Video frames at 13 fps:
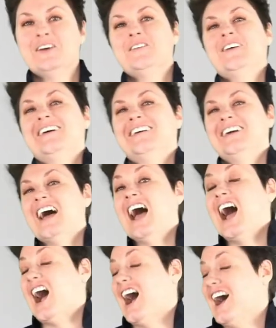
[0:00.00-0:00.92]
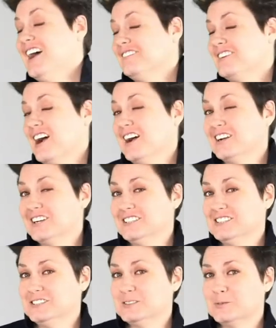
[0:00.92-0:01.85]
Well, I've got good
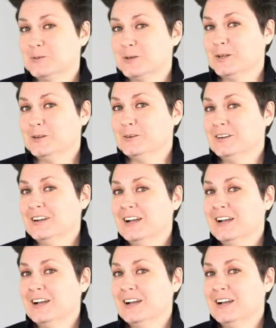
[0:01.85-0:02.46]
news for you.